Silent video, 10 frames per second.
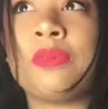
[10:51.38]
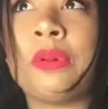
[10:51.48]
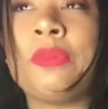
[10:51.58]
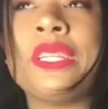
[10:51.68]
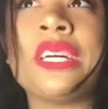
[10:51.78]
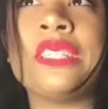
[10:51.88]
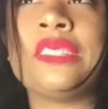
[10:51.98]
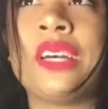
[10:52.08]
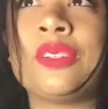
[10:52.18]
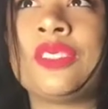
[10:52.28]
But because
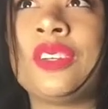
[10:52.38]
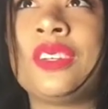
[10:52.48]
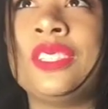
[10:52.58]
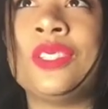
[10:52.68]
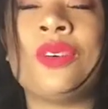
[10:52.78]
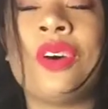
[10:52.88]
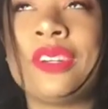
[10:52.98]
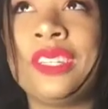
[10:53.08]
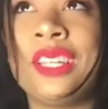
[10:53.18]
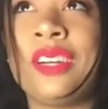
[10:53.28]
I was, you know,
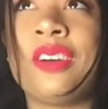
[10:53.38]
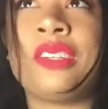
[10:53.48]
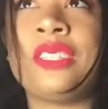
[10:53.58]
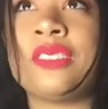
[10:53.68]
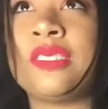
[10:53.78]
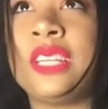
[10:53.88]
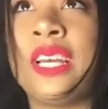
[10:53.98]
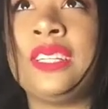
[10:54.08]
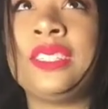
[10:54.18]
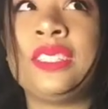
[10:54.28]
already there, already on
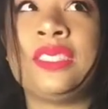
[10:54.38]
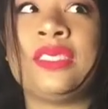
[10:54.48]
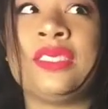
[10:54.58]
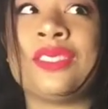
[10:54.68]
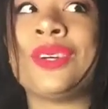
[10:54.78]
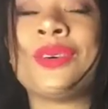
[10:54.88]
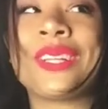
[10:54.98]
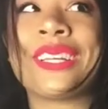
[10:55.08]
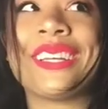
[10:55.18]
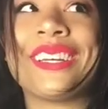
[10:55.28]
set, you know,
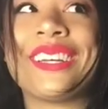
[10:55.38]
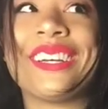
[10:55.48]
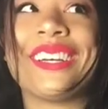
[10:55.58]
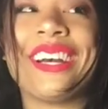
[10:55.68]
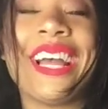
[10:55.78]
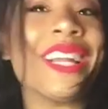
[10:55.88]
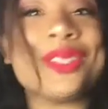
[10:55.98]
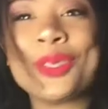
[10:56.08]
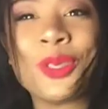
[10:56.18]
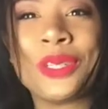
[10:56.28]
like, I had
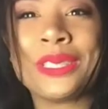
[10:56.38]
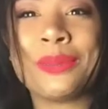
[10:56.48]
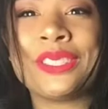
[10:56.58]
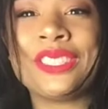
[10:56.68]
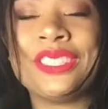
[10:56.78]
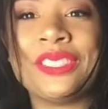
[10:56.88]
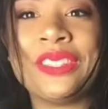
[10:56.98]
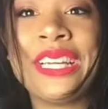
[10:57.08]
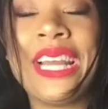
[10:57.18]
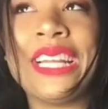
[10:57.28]
no choice but to do
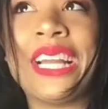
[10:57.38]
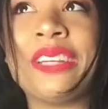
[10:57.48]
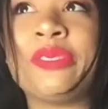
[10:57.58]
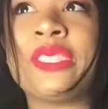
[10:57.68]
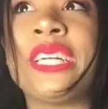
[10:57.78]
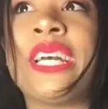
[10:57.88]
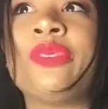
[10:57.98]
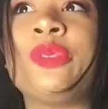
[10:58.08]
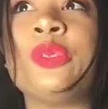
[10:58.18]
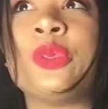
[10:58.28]
it, and I feel like I've
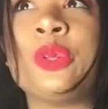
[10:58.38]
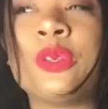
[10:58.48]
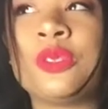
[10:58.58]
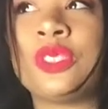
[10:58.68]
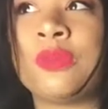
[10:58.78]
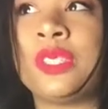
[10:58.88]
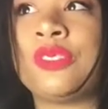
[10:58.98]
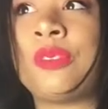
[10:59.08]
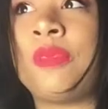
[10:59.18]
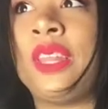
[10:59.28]
grown so much
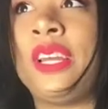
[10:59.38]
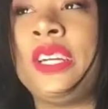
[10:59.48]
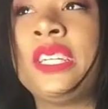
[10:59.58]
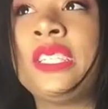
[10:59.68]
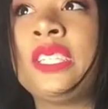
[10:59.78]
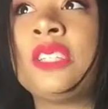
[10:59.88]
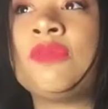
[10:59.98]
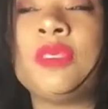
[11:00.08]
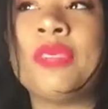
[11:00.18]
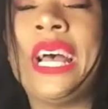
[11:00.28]
from
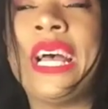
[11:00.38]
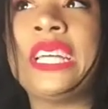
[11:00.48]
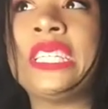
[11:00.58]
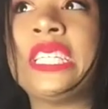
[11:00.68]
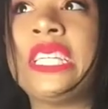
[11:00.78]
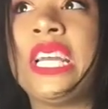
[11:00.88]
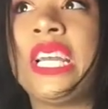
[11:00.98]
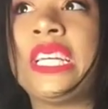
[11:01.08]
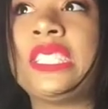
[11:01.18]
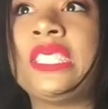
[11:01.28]
that,
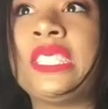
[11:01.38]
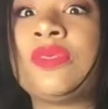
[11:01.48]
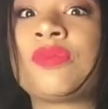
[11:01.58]
and